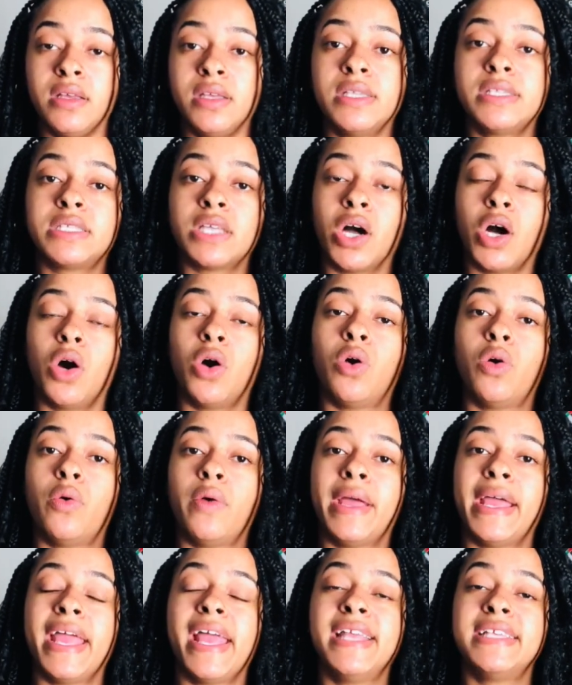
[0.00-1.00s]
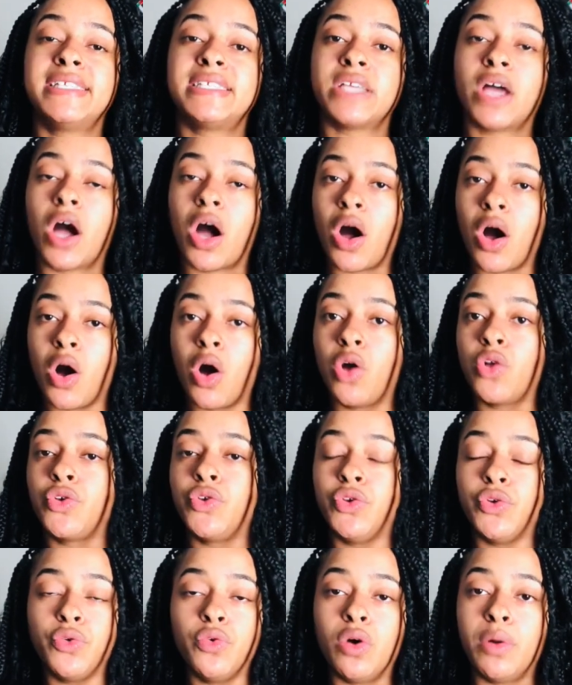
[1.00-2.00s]
So it's all
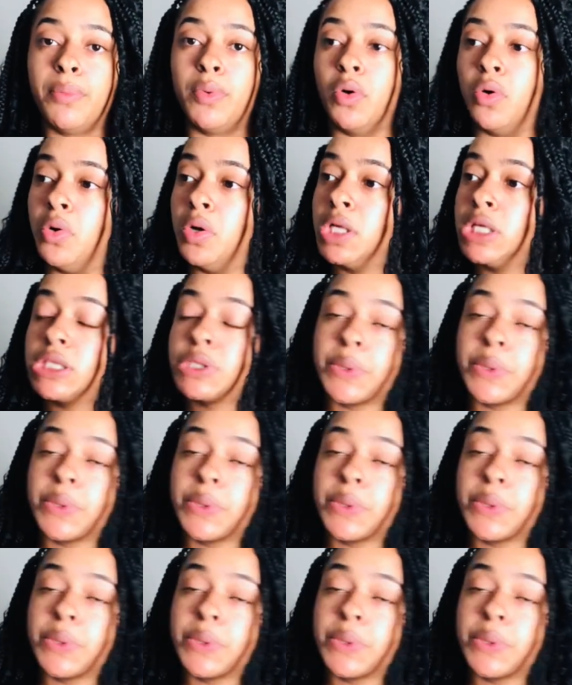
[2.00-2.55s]
doable.